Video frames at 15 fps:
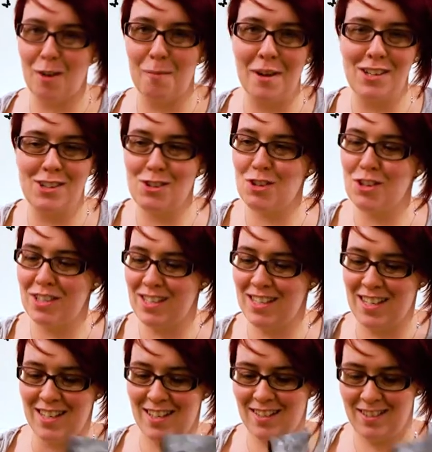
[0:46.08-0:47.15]
got my
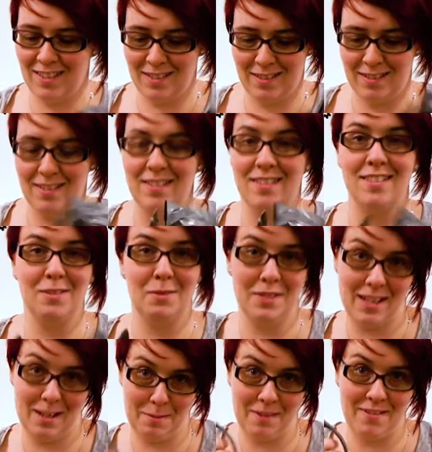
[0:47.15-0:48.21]
trusty, it would
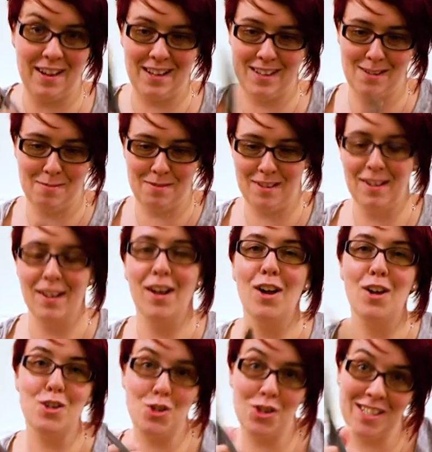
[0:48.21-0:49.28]
help if I had them,
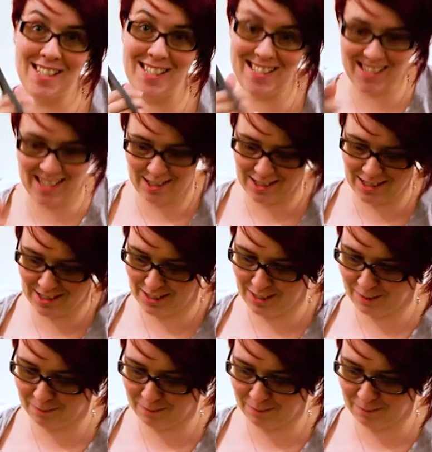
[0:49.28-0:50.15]
trusty scissors.